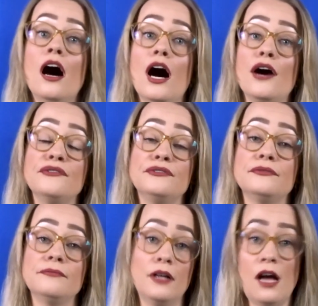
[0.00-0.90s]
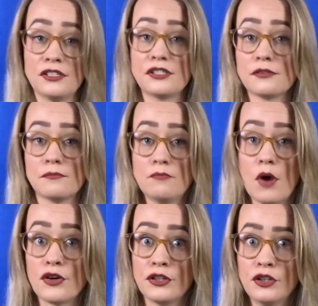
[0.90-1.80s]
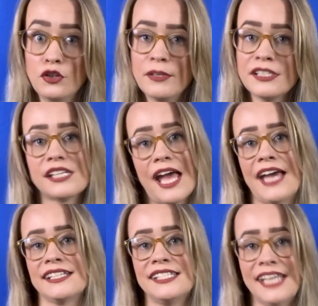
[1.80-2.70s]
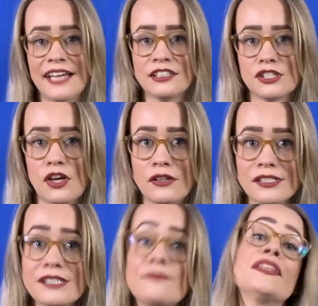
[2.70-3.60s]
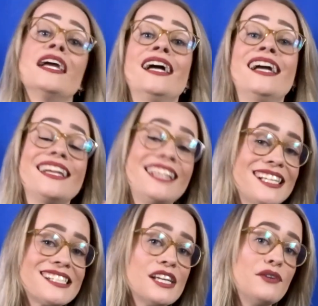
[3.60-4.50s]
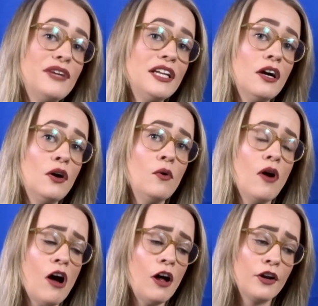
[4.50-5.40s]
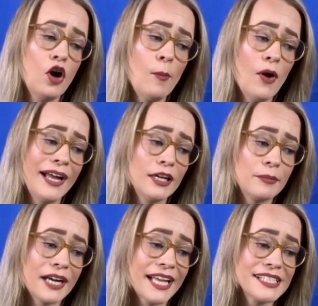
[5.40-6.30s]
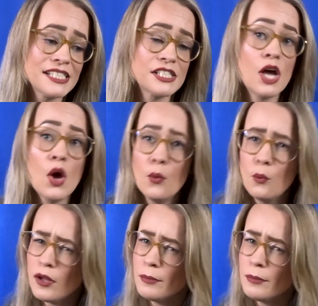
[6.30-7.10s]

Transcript: of us modern humans and Neanderthals. Yes, a video on Homo heidelbergensis will